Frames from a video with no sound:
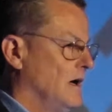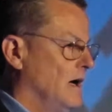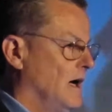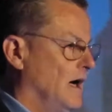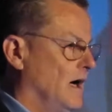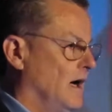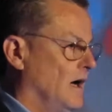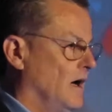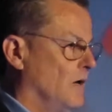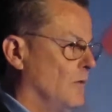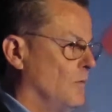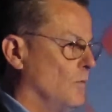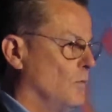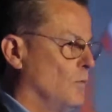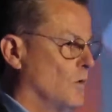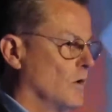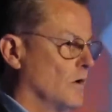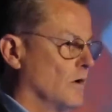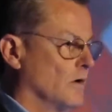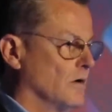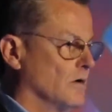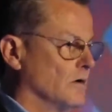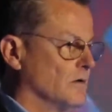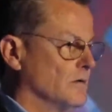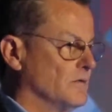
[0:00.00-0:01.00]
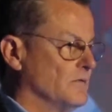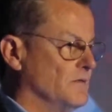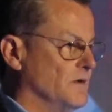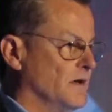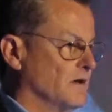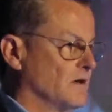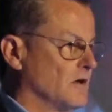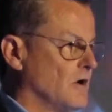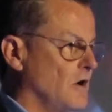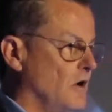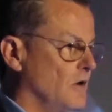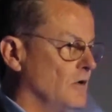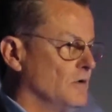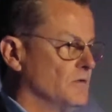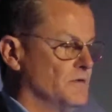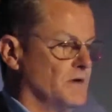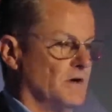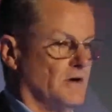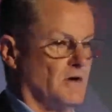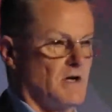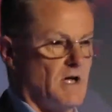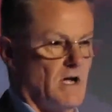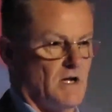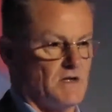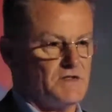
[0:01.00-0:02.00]
that called
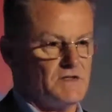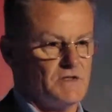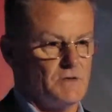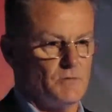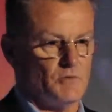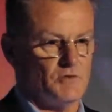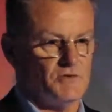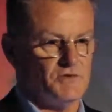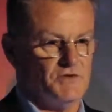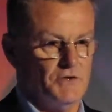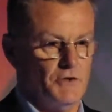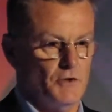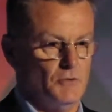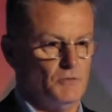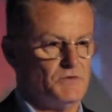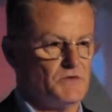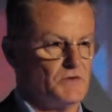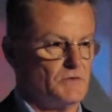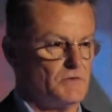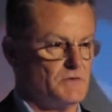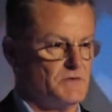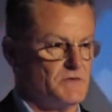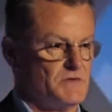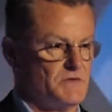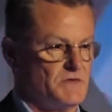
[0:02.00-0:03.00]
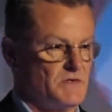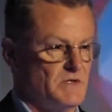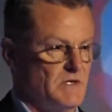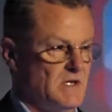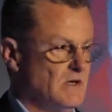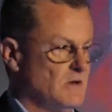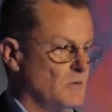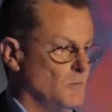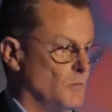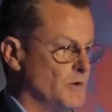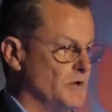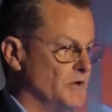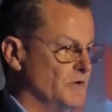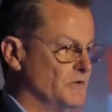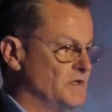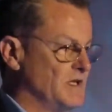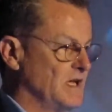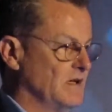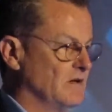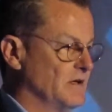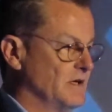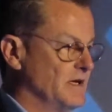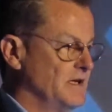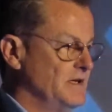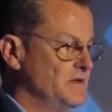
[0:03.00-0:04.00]
their customers users were
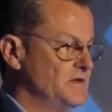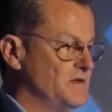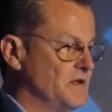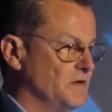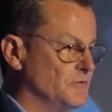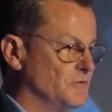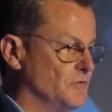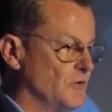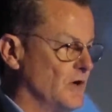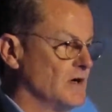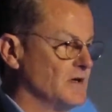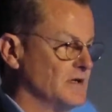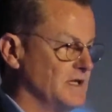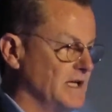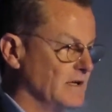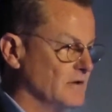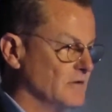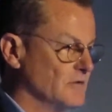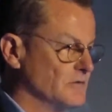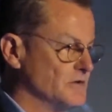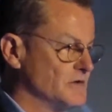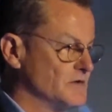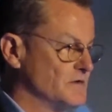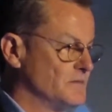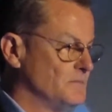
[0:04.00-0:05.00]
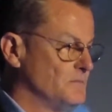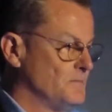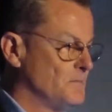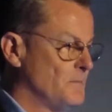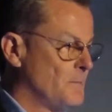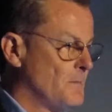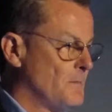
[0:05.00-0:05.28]
utilities and drug dealers.